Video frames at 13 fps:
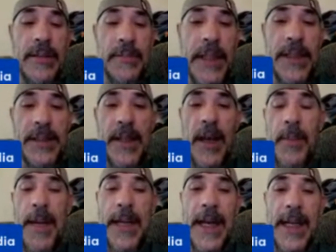because all of
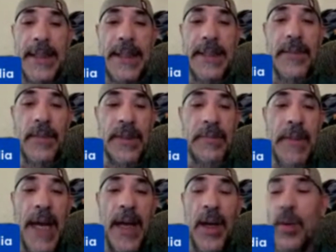my content was
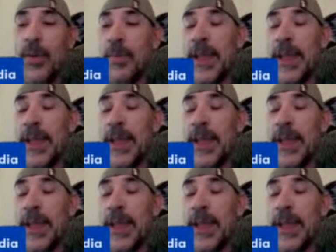my own.